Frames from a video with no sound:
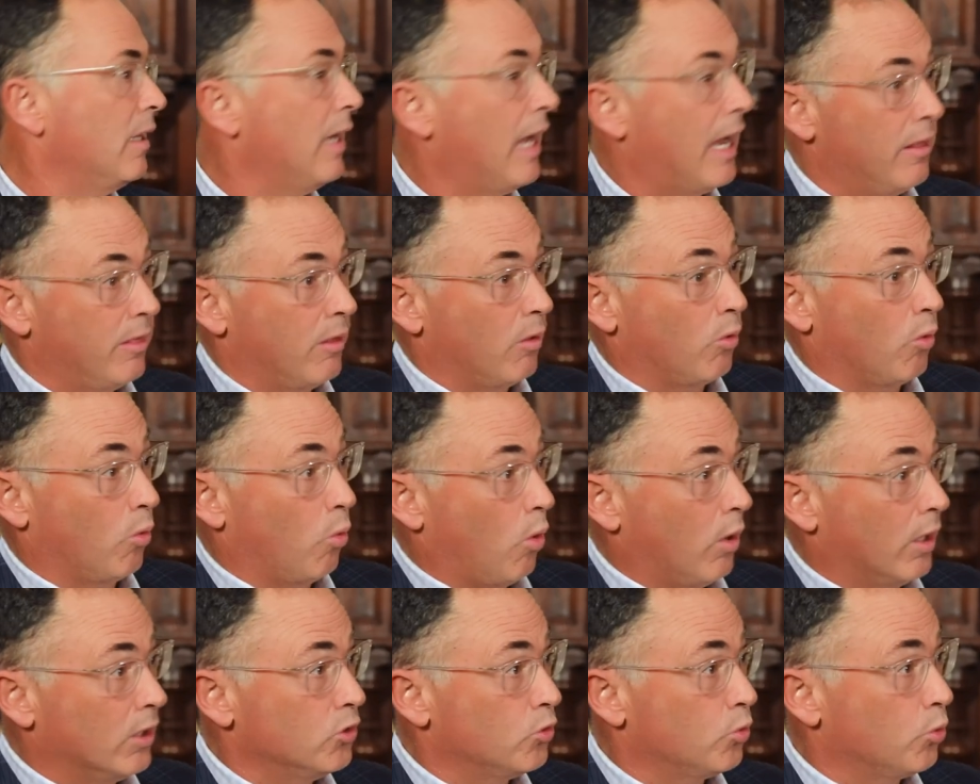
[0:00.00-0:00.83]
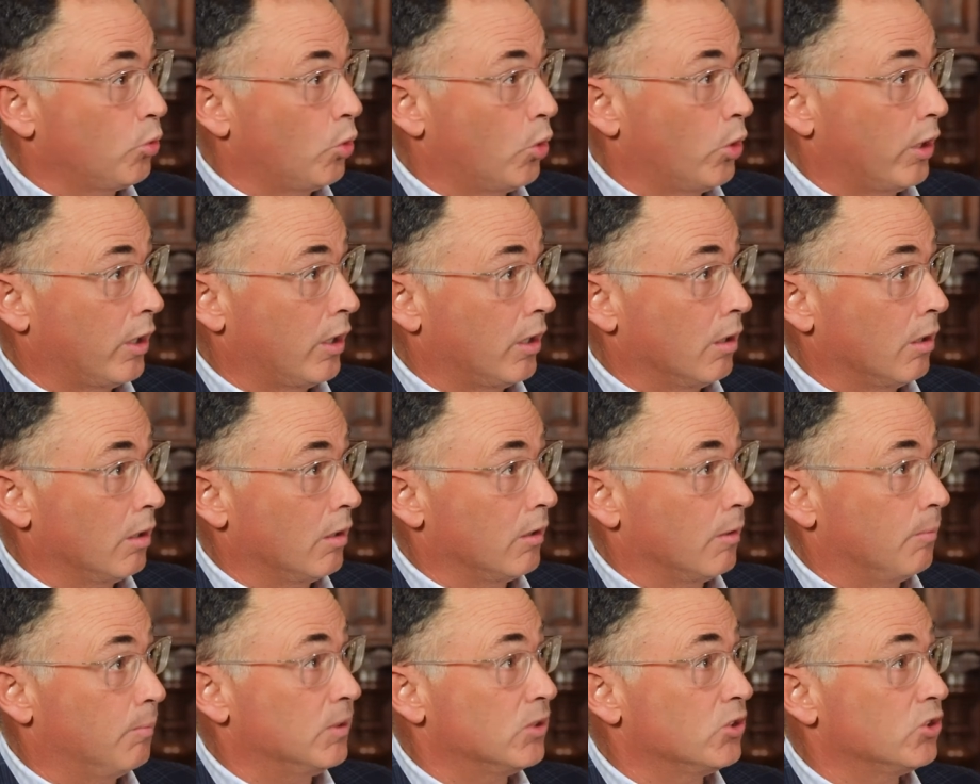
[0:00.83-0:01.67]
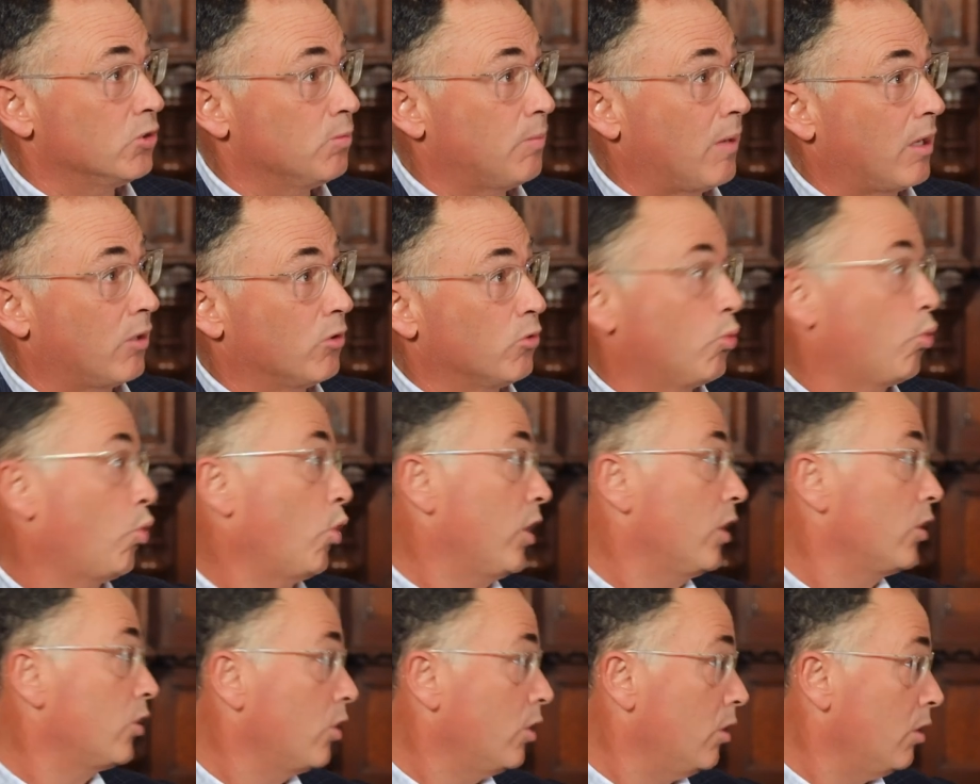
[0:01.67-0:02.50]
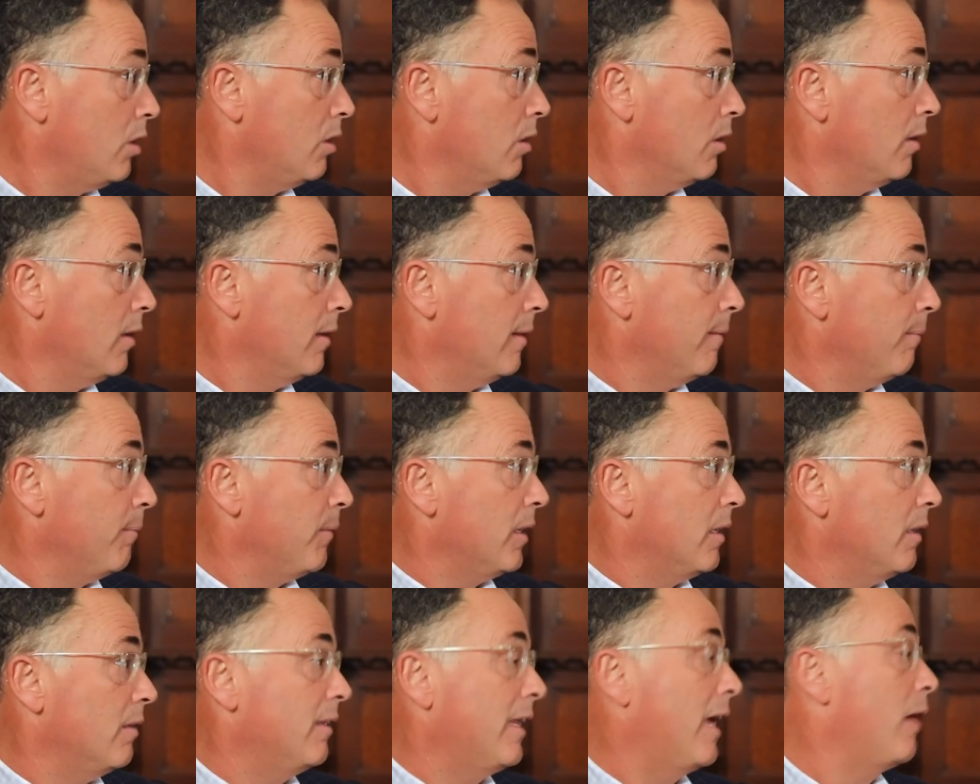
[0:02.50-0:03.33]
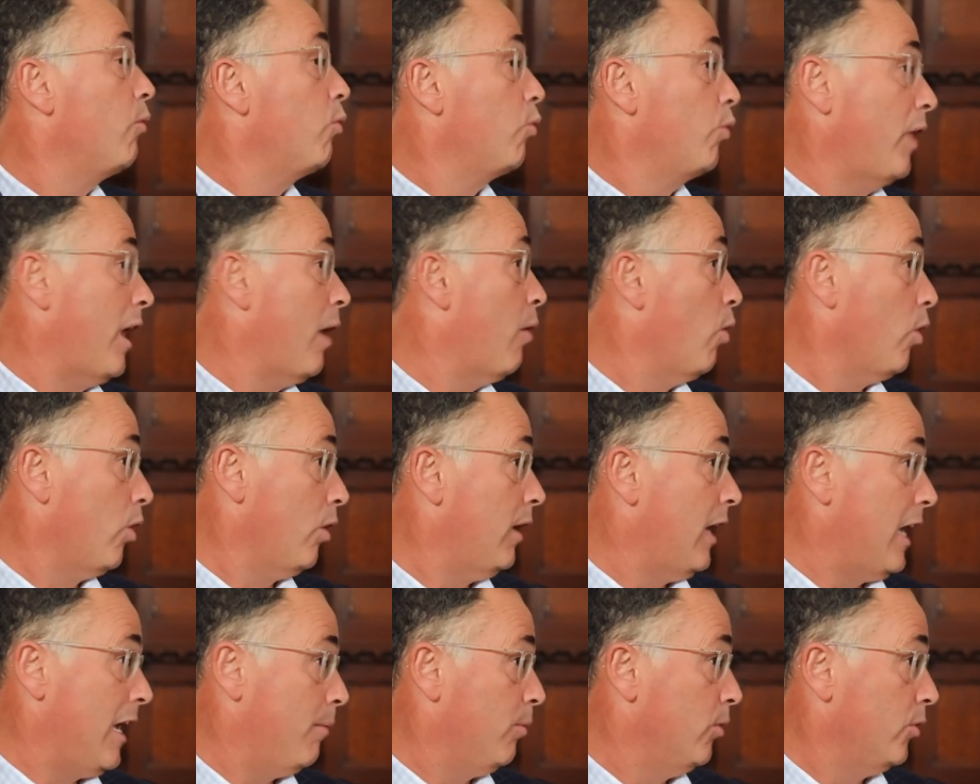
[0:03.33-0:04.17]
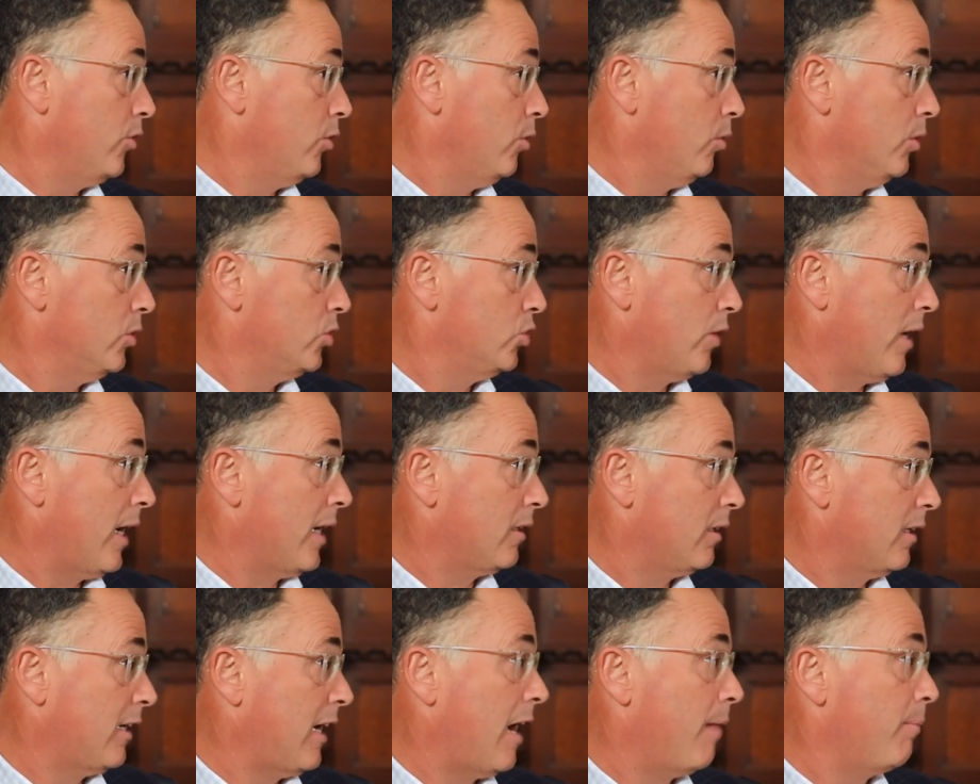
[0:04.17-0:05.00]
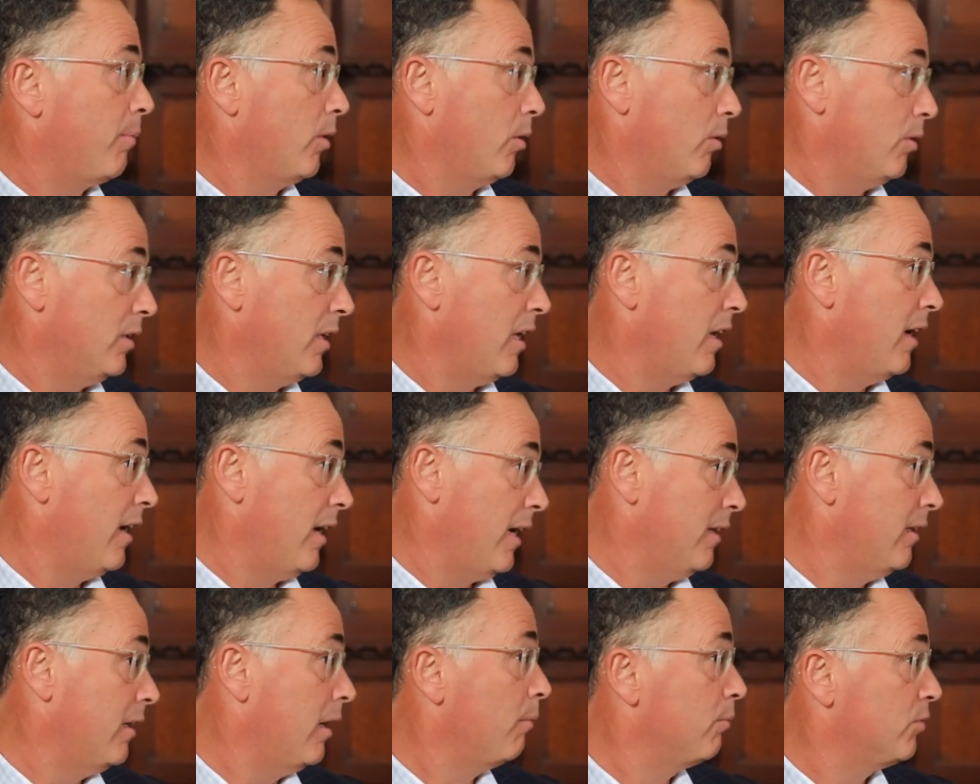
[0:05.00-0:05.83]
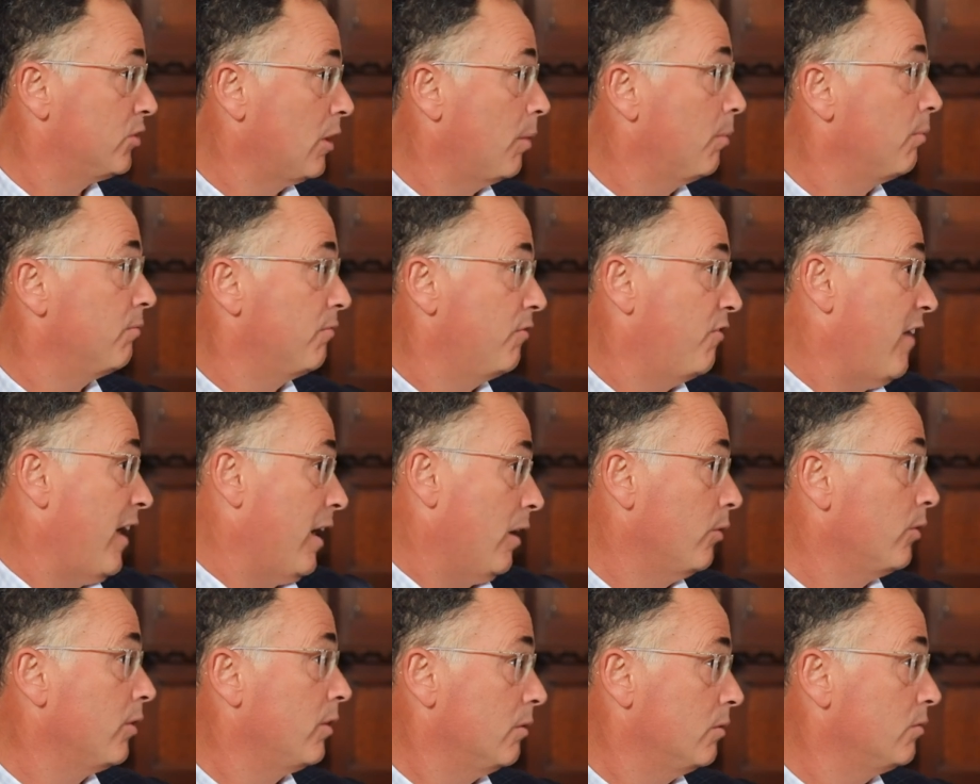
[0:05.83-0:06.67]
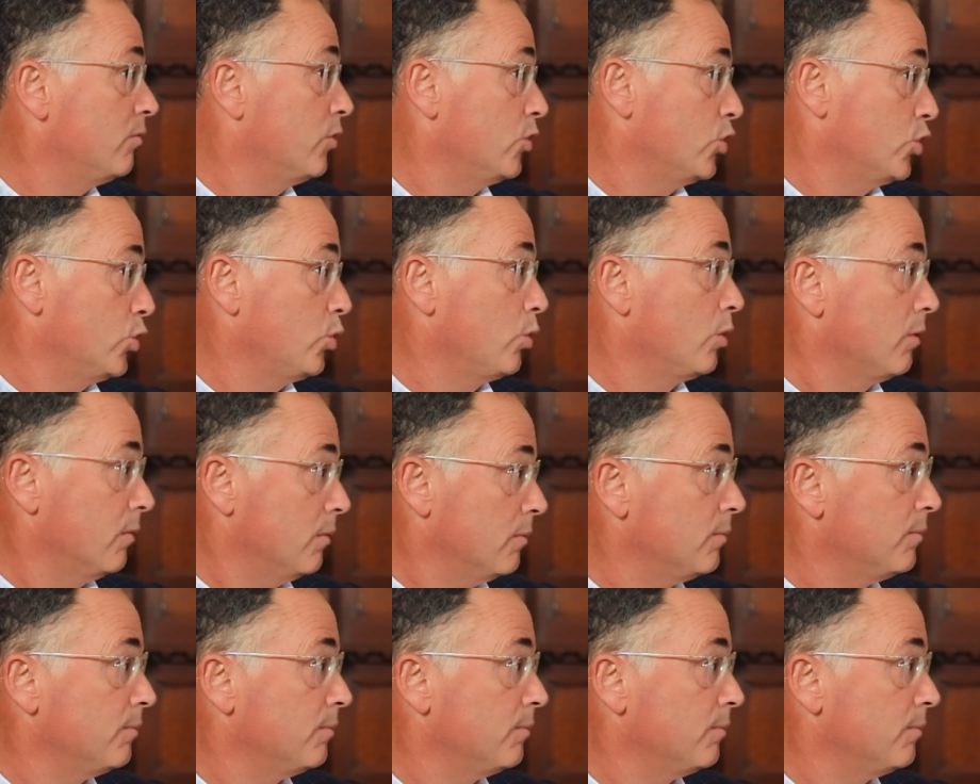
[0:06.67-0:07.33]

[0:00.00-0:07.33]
And then the ones where the business models weren't good, they, they weren't able to attract the capital and they ended up, some failed for sure.